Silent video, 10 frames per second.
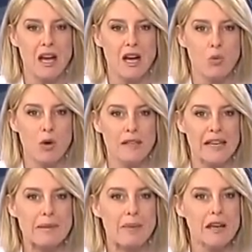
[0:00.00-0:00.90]
while
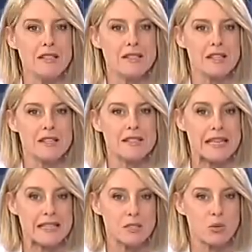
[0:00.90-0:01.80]
Labor says
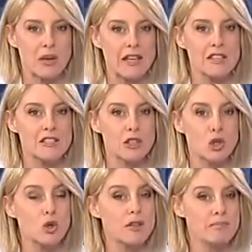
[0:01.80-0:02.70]
it's willing to
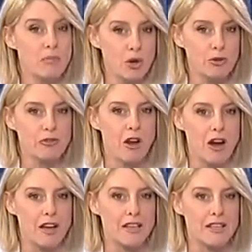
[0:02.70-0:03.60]
look at
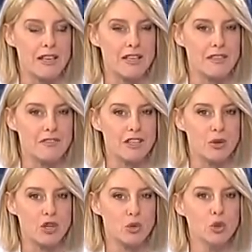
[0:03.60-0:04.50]
modifying negative
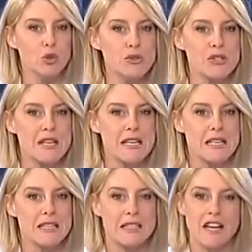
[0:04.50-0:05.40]
gearing rules.
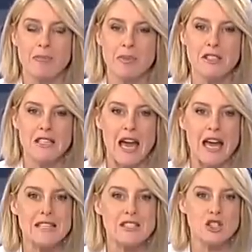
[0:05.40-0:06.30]
The government
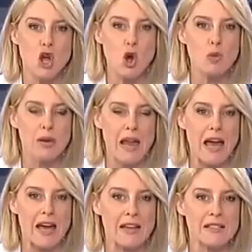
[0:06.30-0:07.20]
has no
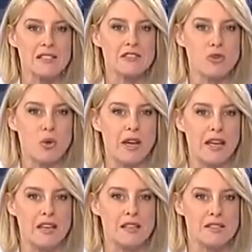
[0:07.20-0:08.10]
plans for
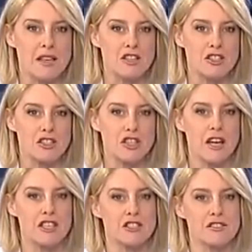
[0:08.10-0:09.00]
any such
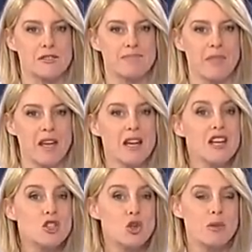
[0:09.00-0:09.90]
changes.
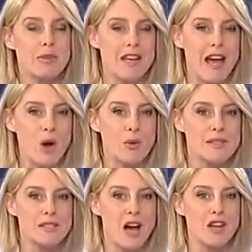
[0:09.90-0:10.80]
Joining me now
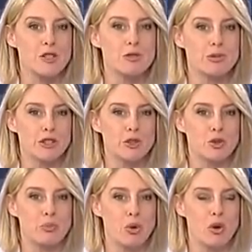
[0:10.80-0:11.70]
is Sky News political
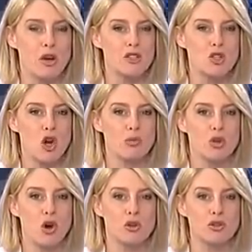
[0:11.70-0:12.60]
reporter Tom Connell.